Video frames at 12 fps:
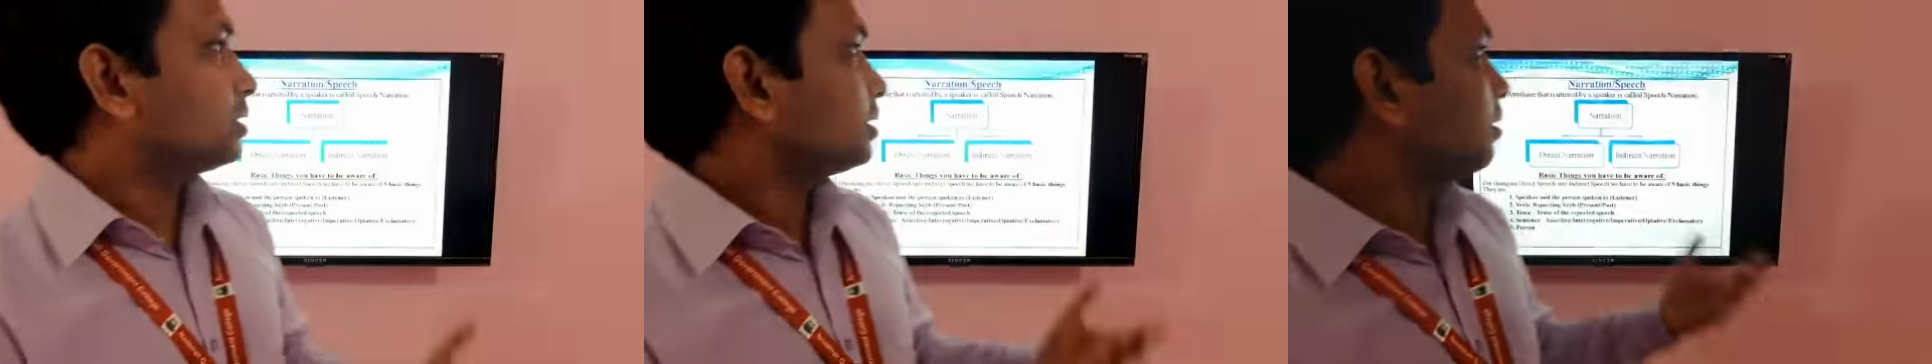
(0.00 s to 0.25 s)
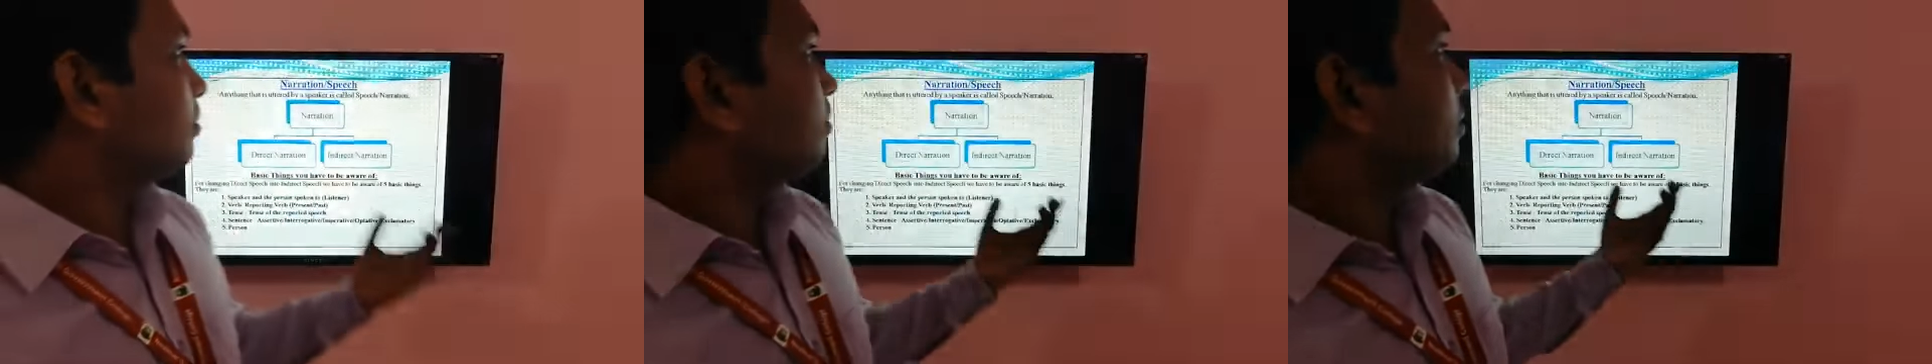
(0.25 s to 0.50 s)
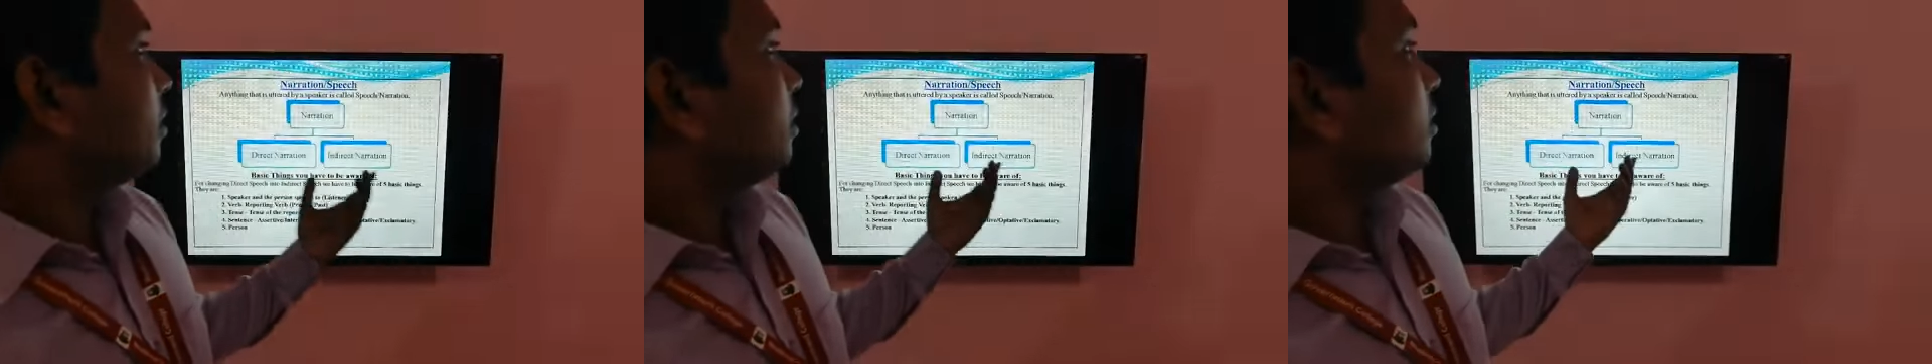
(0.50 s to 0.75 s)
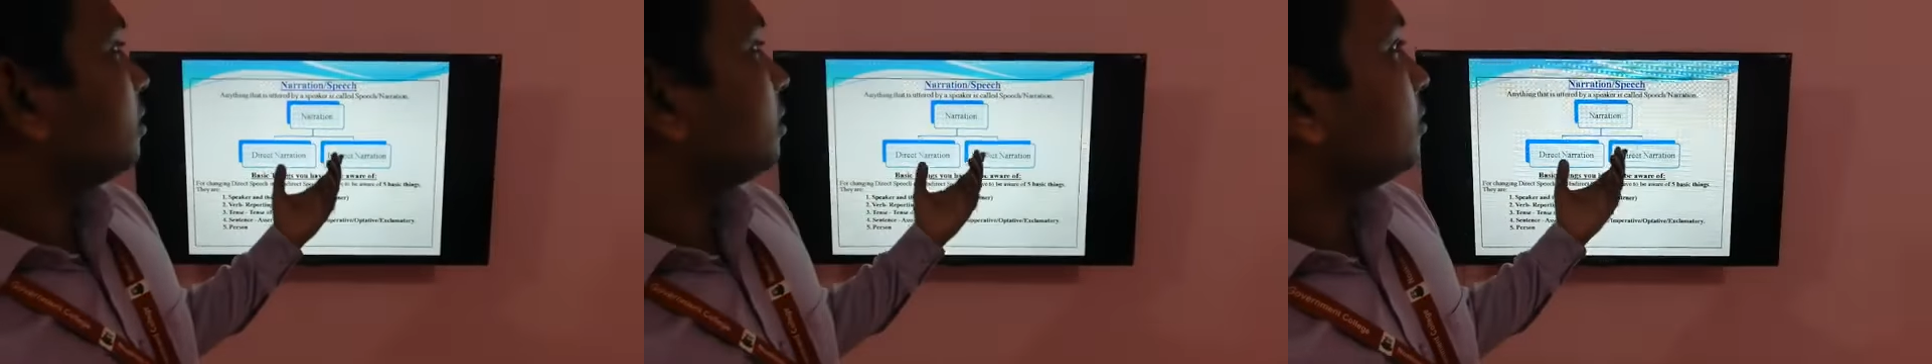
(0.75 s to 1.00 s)
some
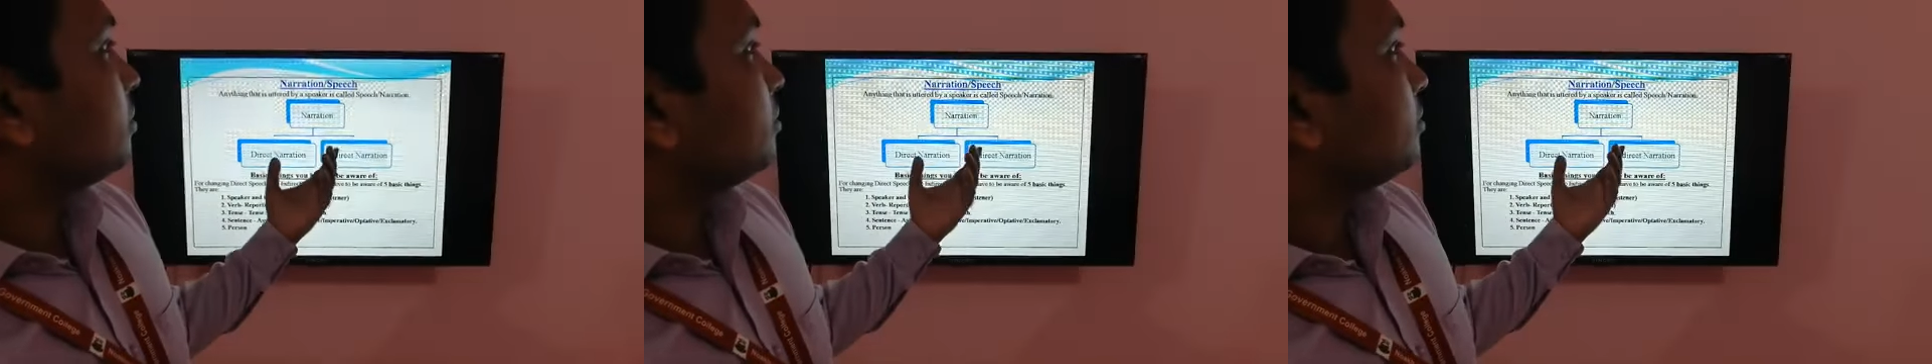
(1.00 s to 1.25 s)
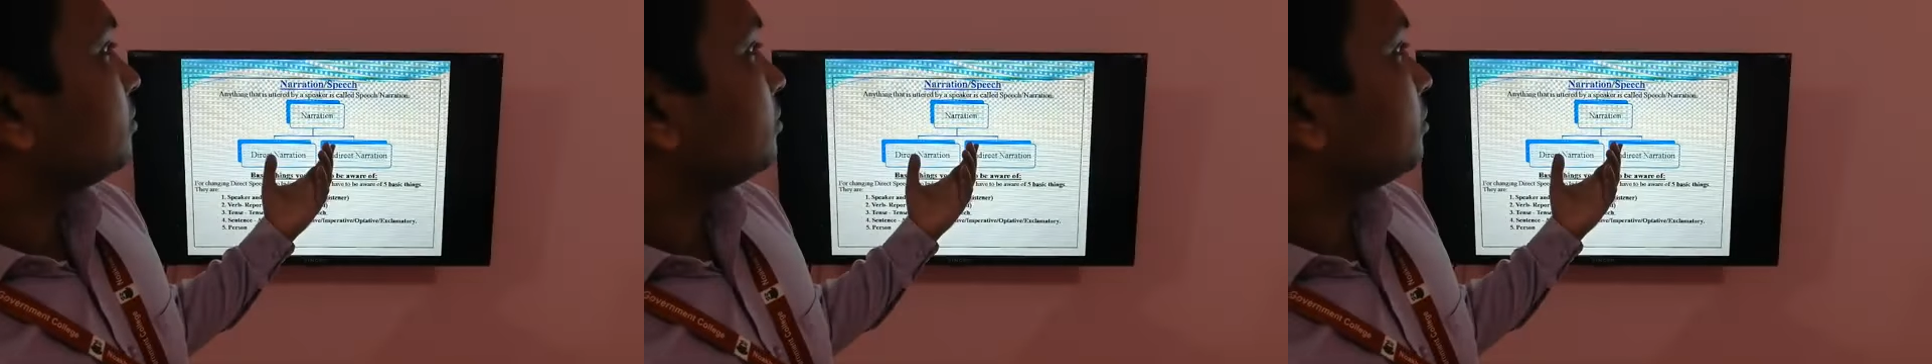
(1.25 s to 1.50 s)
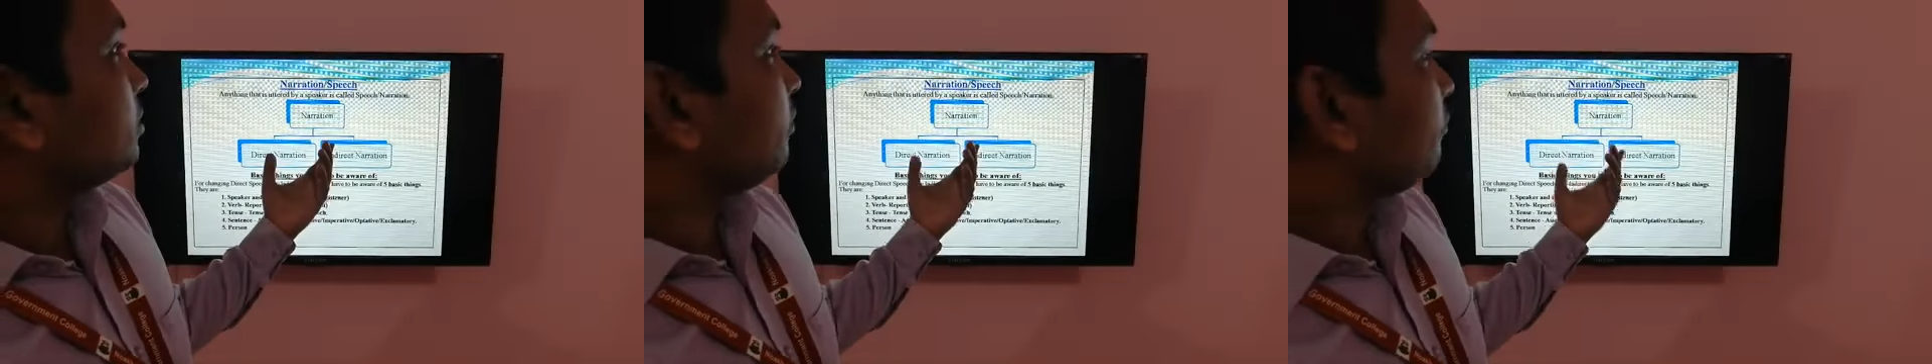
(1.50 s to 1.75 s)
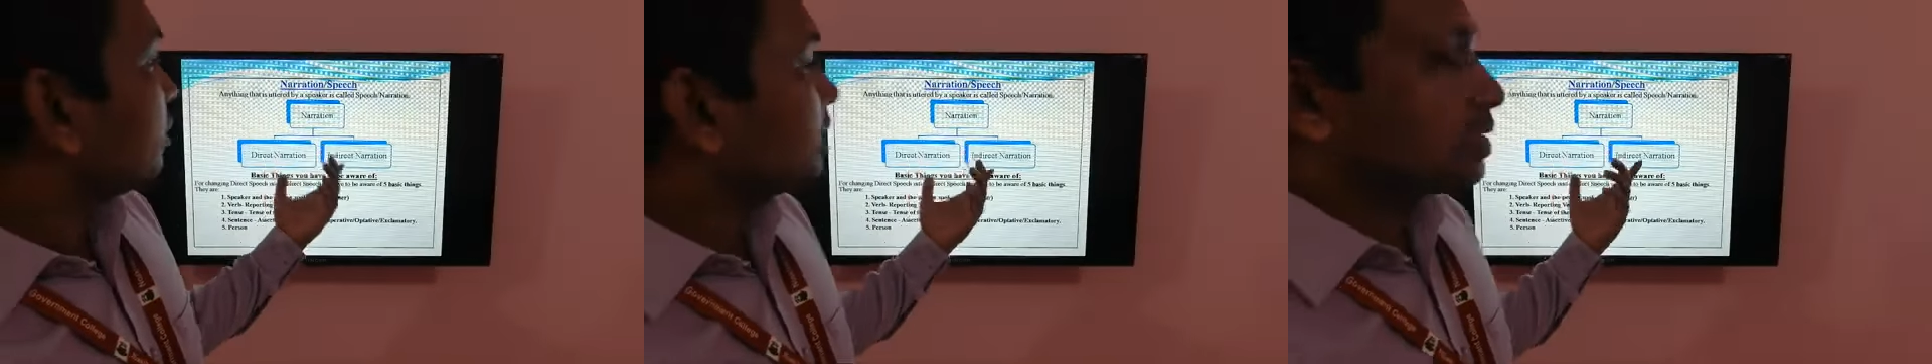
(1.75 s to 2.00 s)

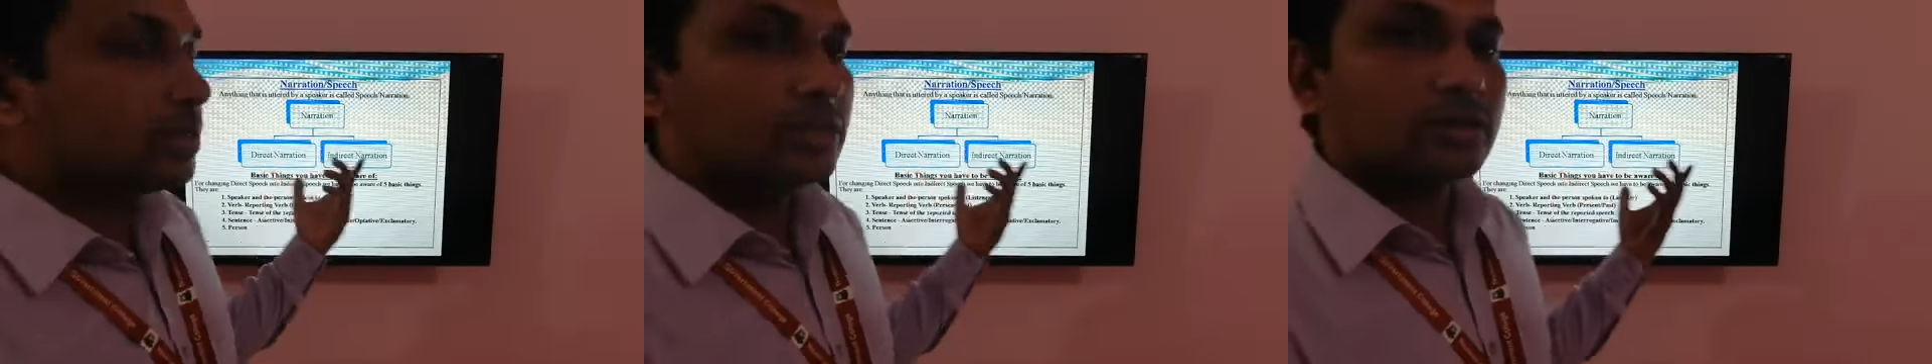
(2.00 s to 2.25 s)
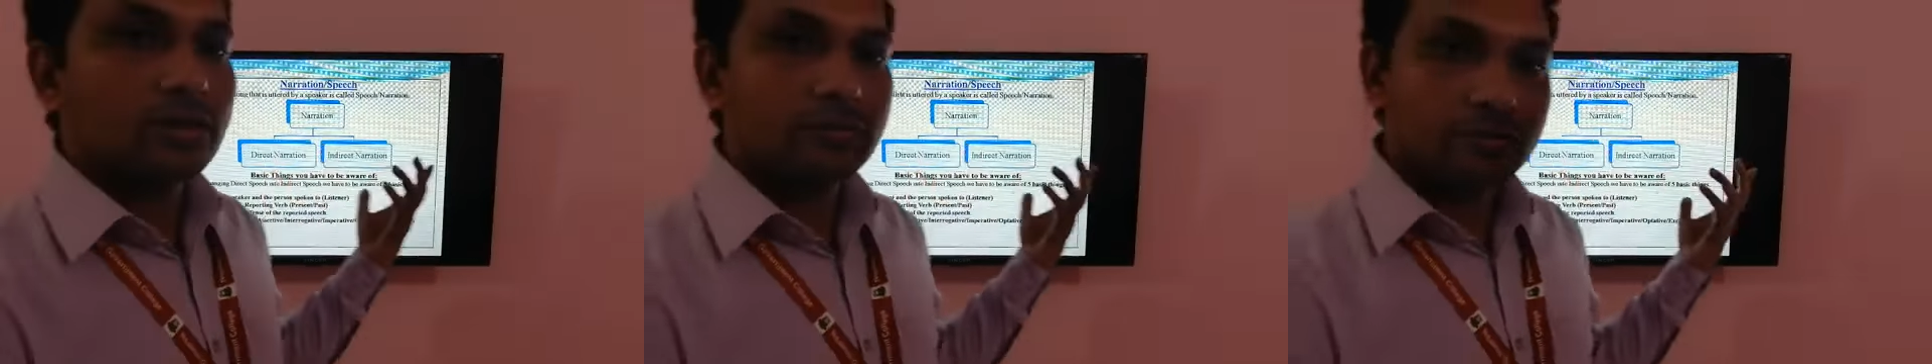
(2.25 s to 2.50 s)
definitions